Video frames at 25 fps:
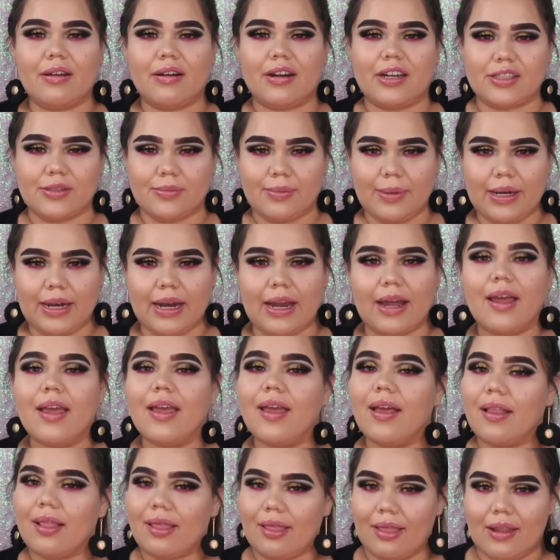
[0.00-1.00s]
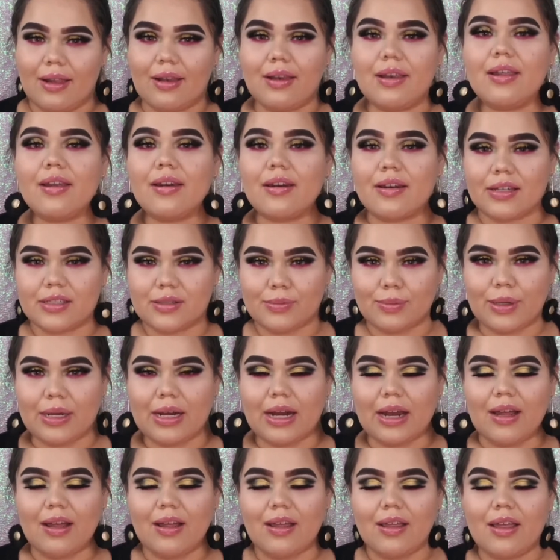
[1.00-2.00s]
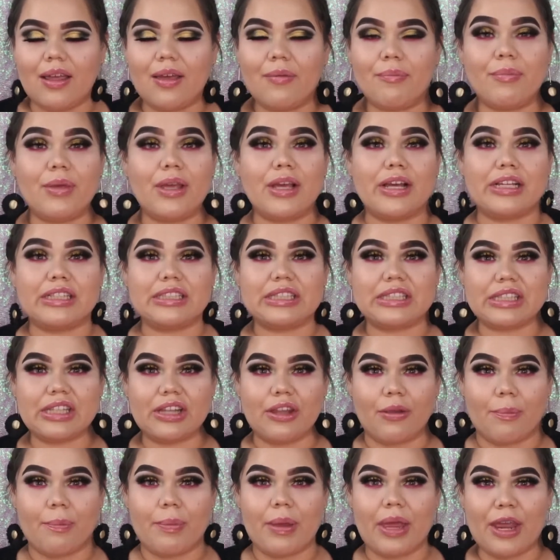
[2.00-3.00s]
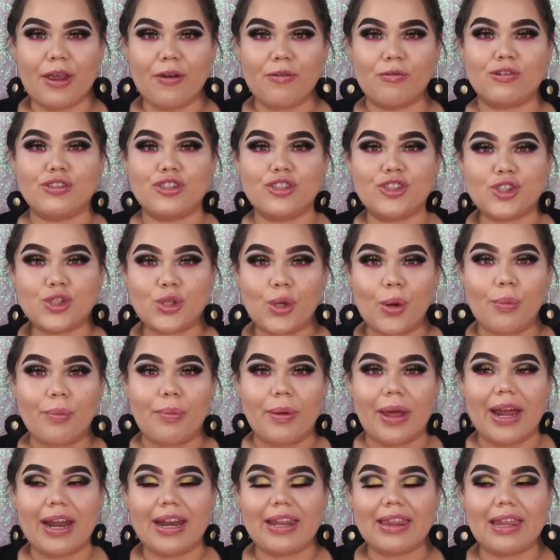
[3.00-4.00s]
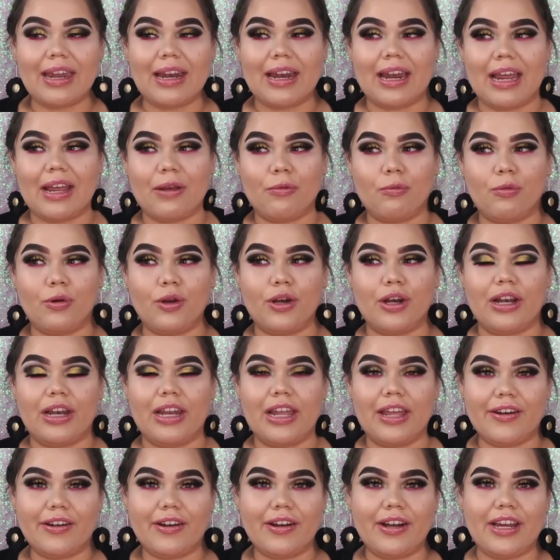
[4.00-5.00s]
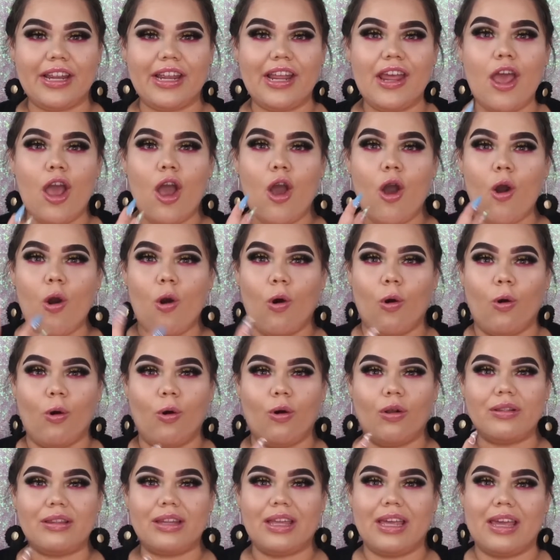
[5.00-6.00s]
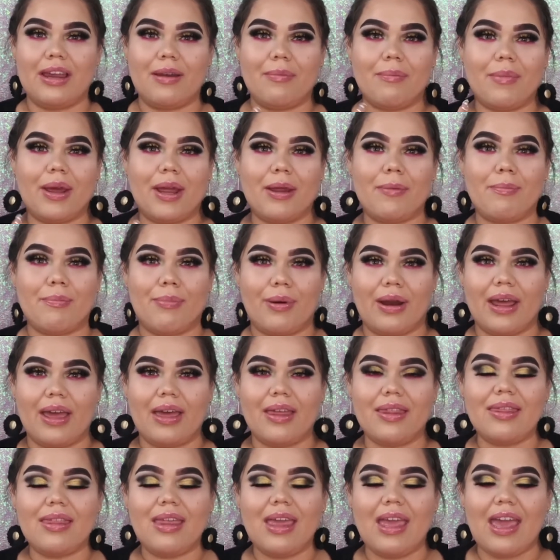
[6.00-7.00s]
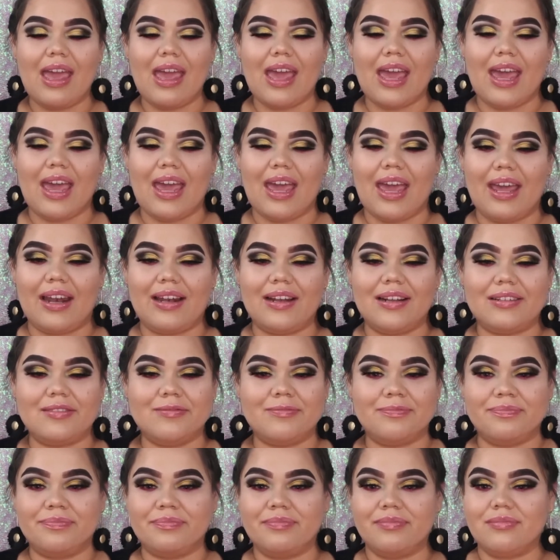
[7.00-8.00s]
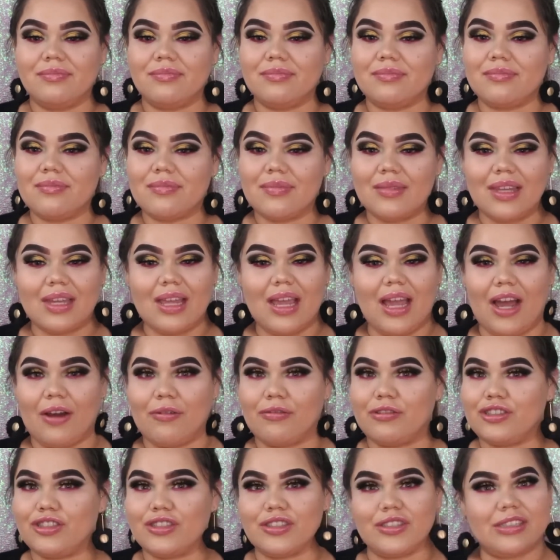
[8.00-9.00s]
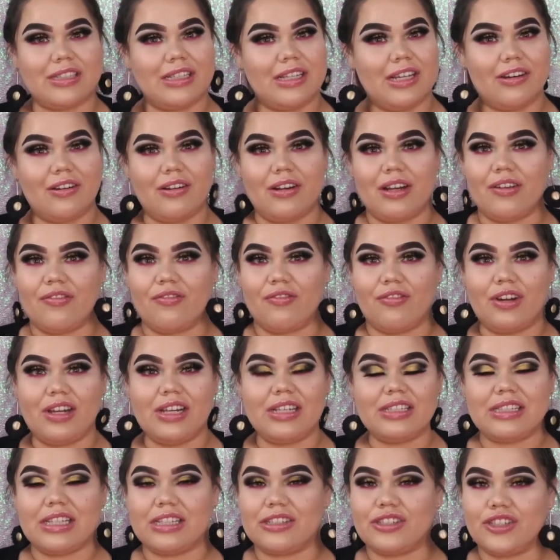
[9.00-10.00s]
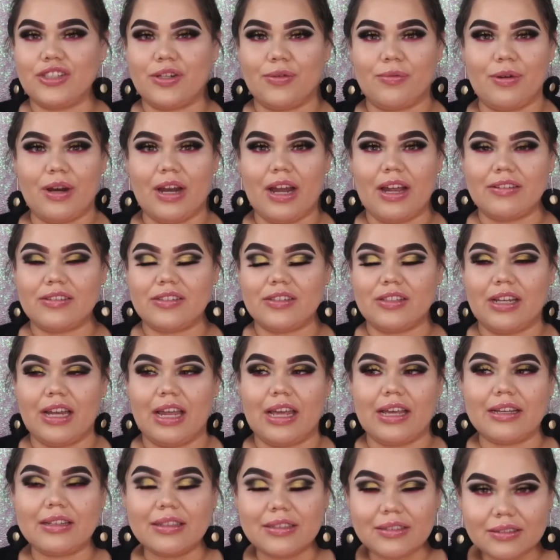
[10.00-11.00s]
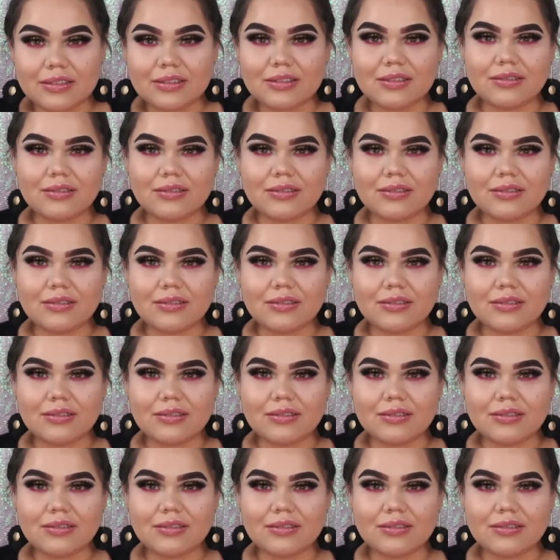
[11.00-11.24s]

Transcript: respira, Lily, respira, because the pain was so bad that I would literally hold in my breath and I would just literally freeze, and she would have to like